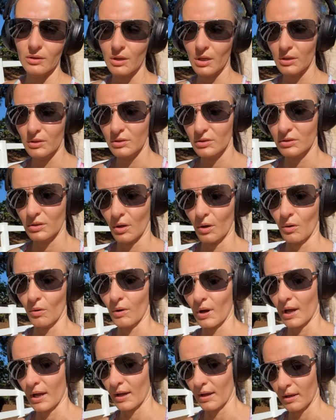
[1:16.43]
And so
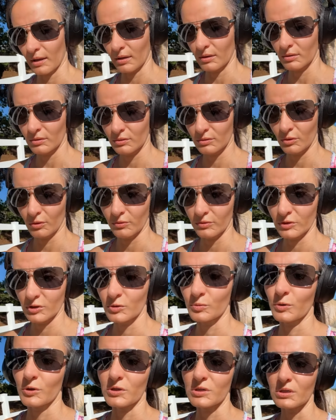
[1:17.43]
I told this
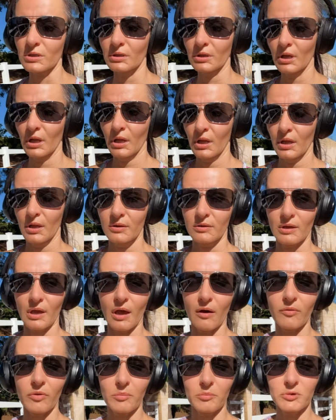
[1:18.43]
person to
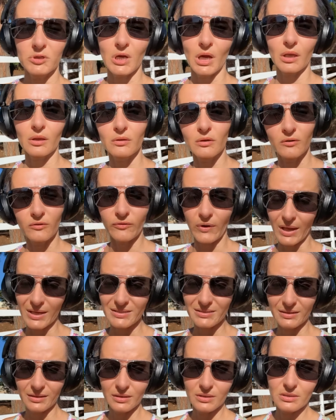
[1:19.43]
have them check their
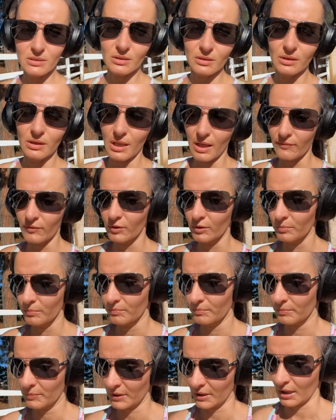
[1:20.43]
fasting insulin level
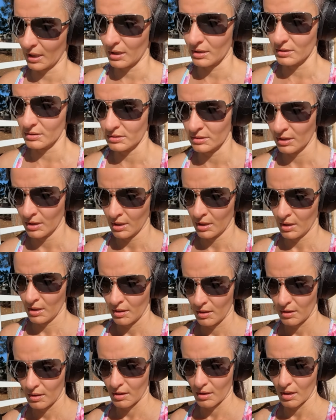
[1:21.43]
because
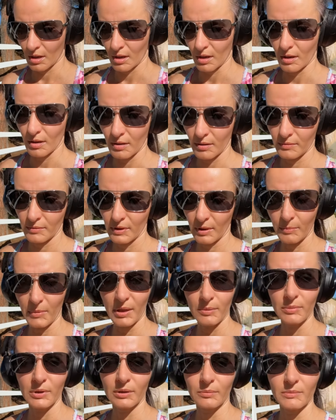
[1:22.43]
they may
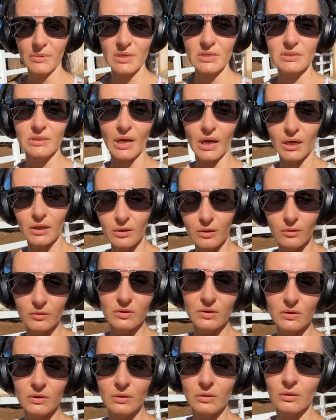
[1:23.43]
be
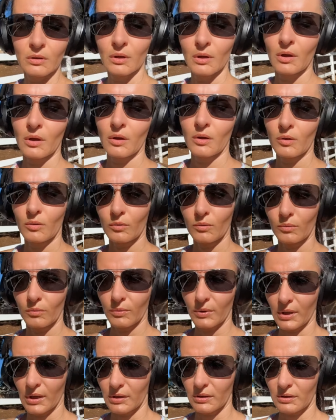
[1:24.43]
misdiagnosed
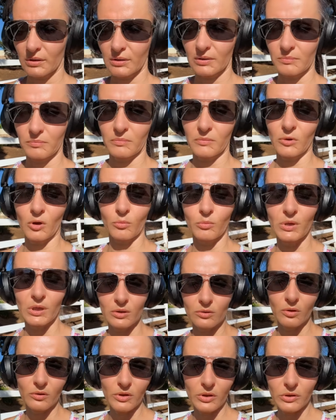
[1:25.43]
with being
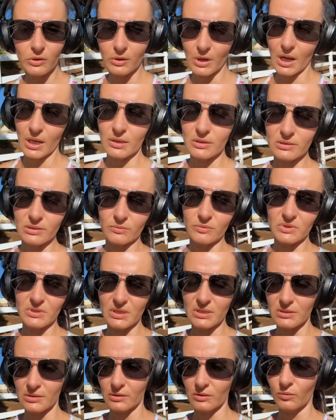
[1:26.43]
told they're not insulin
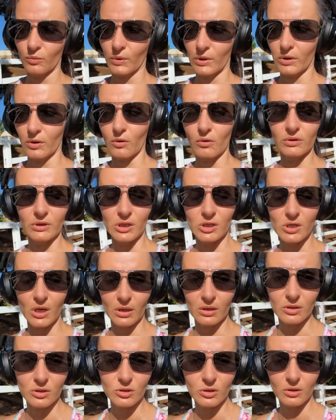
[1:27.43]
resistant when they're only
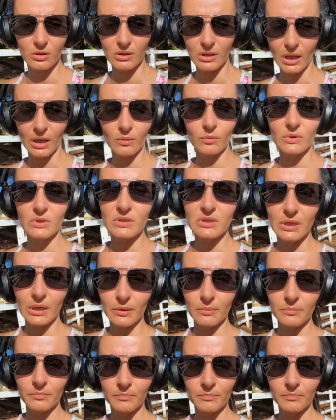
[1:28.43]
checking sugar and A1C.